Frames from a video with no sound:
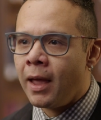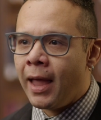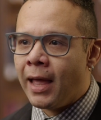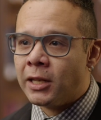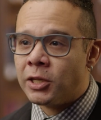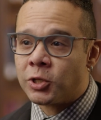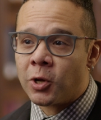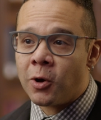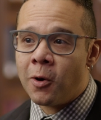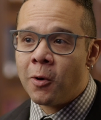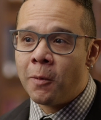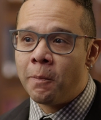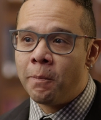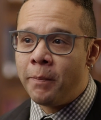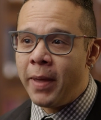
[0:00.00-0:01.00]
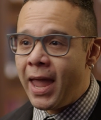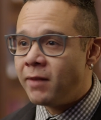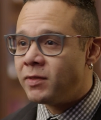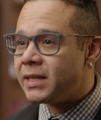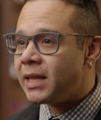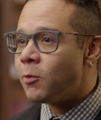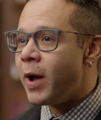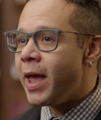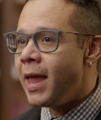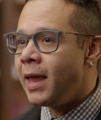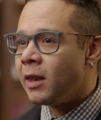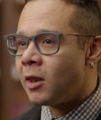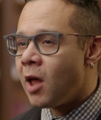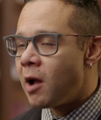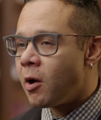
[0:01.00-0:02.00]
and so paved the way
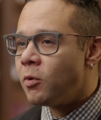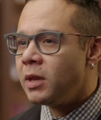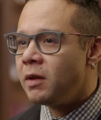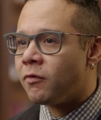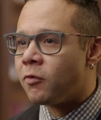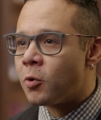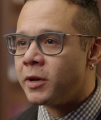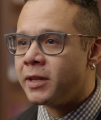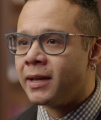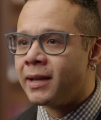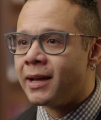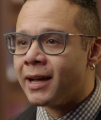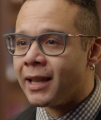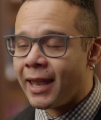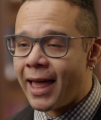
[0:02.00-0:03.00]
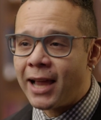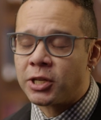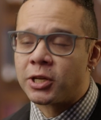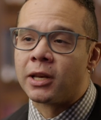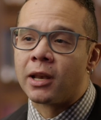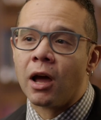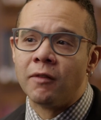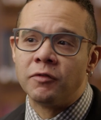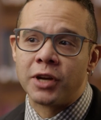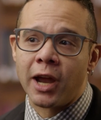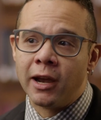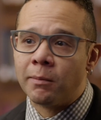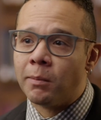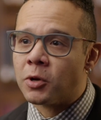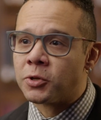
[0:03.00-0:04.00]
not only for the election of
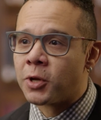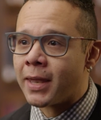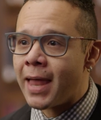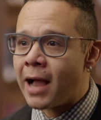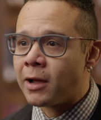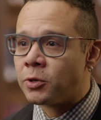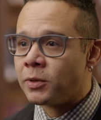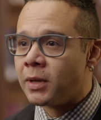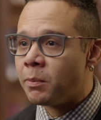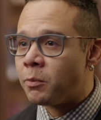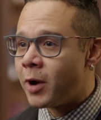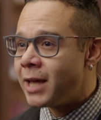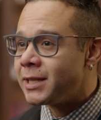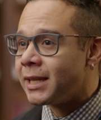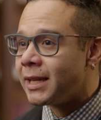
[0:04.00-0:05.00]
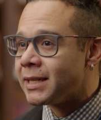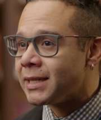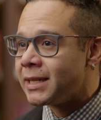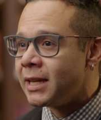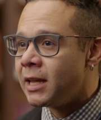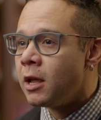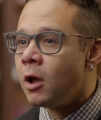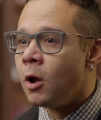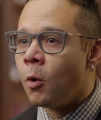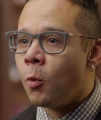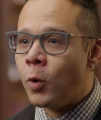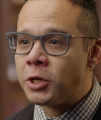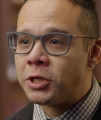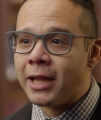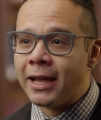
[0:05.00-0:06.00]
Jair Bolsonaro to the presidency,
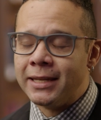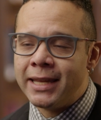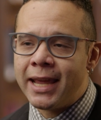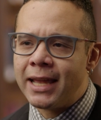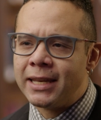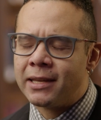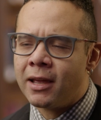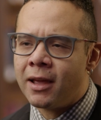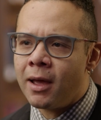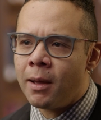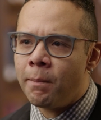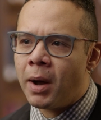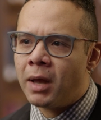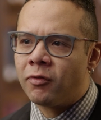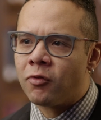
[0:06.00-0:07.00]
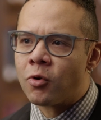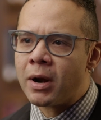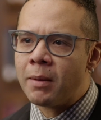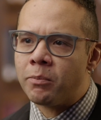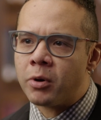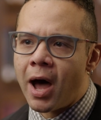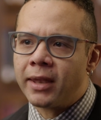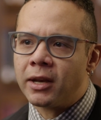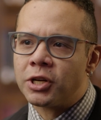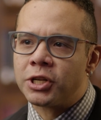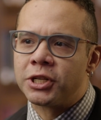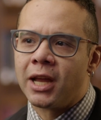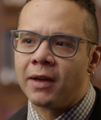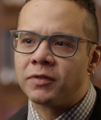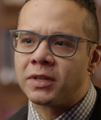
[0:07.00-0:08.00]
which they did, but for a broader
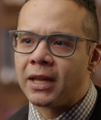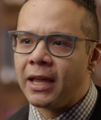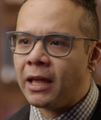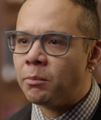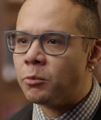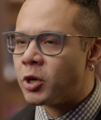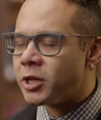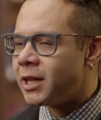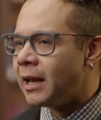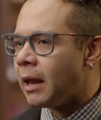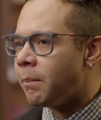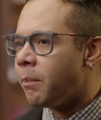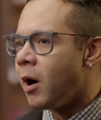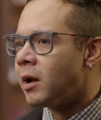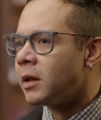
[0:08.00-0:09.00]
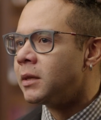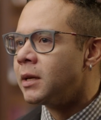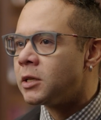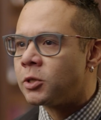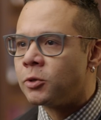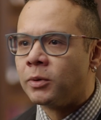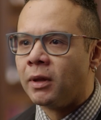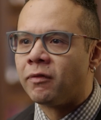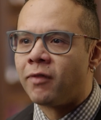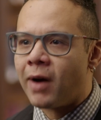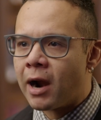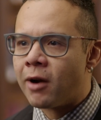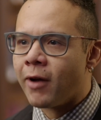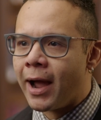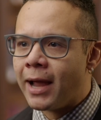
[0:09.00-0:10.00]
shift in Brazilian politics to the
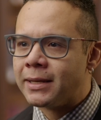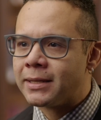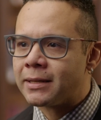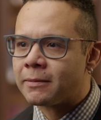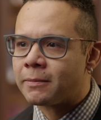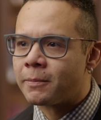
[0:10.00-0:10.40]
far right.